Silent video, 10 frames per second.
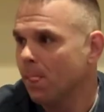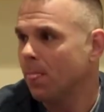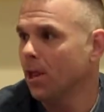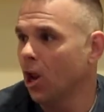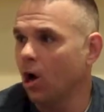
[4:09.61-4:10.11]

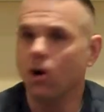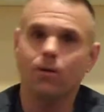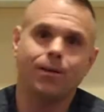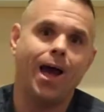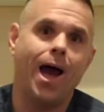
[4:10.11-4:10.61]
You
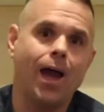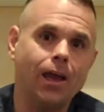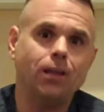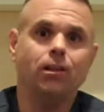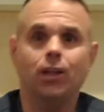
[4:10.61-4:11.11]
know,
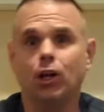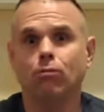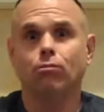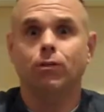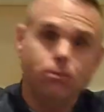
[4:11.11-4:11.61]
guy, you know,
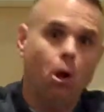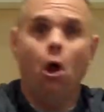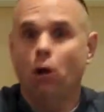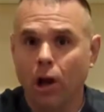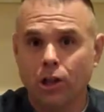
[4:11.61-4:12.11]

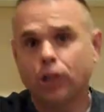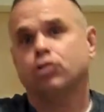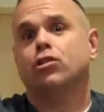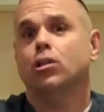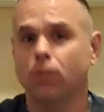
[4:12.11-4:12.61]

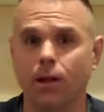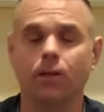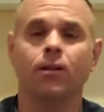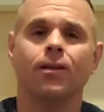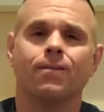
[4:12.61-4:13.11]
let's do that.